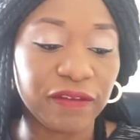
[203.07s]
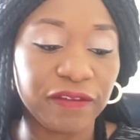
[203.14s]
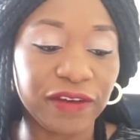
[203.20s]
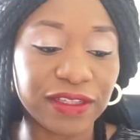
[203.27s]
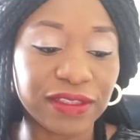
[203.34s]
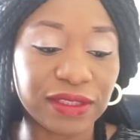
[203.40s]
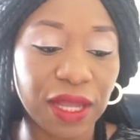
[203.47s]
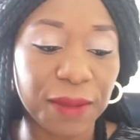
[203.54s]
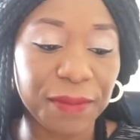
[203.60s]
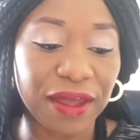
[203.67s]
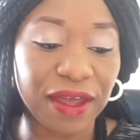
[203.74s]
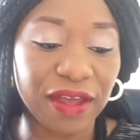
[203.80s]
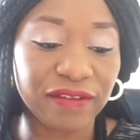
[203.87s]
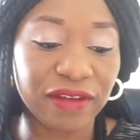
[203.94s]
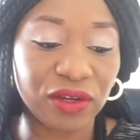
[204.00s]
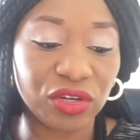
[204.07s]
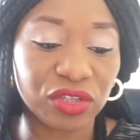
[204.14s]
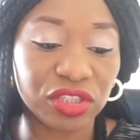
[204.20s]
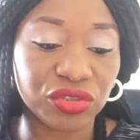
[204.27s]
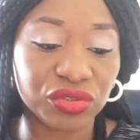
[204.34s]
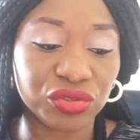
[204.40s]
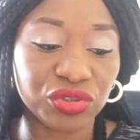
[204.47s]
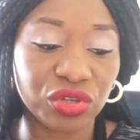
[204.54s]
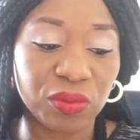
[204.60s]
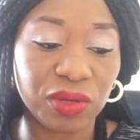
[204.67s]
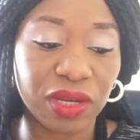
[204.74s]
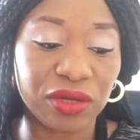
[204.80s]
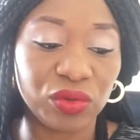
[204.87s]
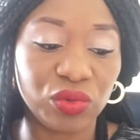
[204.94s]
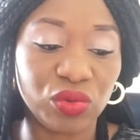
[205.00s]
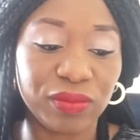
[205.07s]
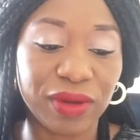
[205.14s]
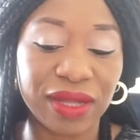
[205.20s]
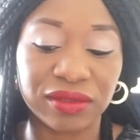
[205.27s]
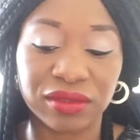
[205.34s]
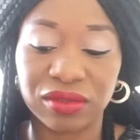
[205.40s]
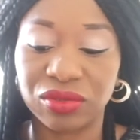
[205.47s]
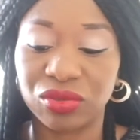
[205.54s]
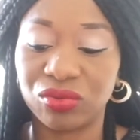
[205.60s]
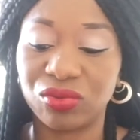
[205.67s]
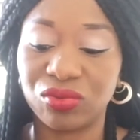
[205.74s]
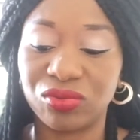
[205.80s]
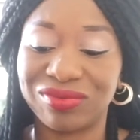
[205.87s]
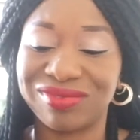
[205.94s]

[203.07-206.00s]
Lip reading: First time I ever got into trouble at home and school.